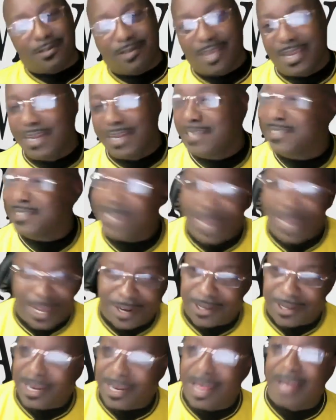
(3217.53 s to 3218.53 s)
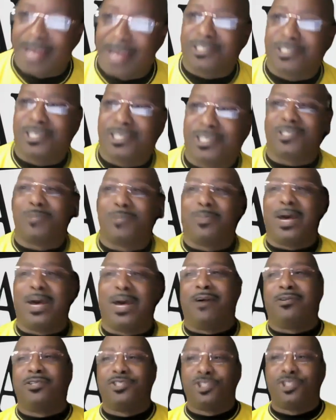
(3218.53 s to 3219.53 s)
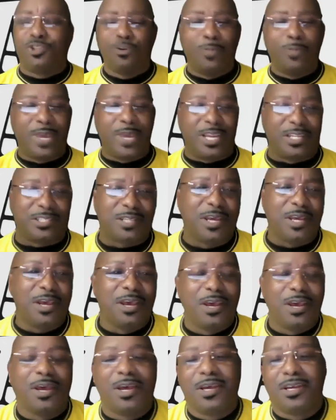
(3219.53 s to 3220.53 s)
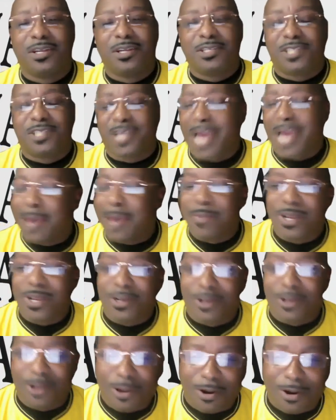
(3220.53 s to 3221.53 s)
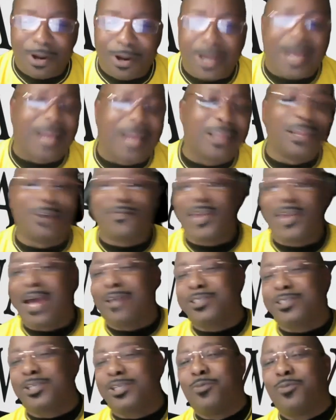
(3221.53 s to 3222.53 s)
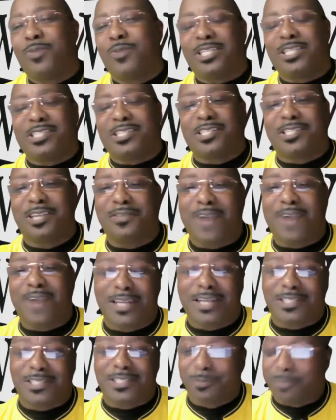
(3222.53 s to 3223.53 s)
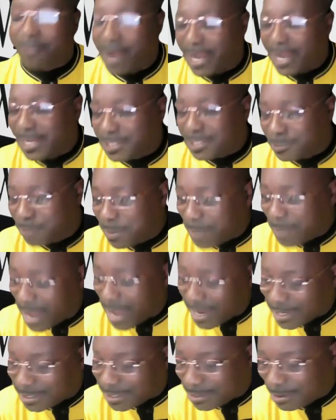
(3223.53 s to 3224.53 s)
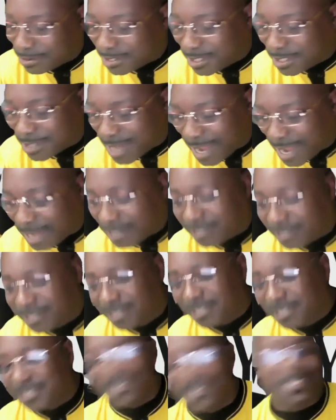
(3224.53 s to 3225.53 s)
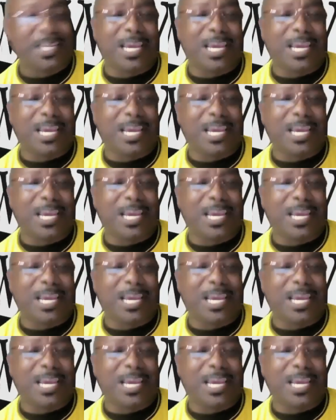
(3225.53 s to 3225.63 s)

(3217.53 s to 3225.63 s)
and it's eight o'clock, just about two minutes. To God be the glory. I love y'all so much. Let's give God some praise. We made it on tonight. Good to see